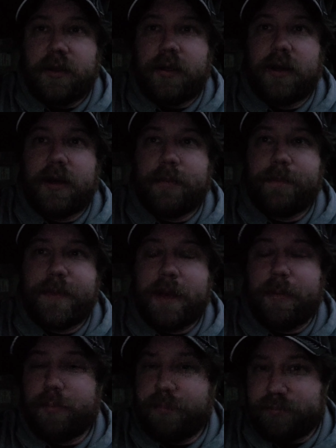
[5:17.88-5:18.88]

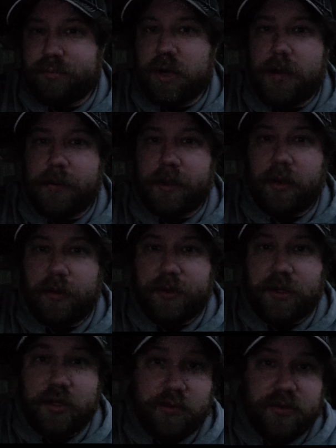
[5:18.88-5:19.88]
I'll probably go with a
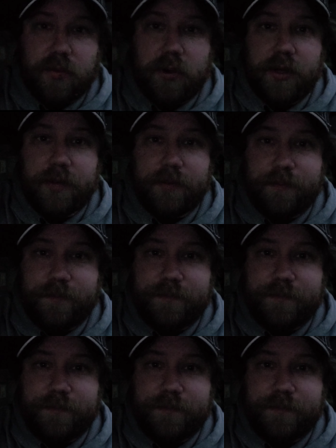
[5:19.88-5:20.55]
used one,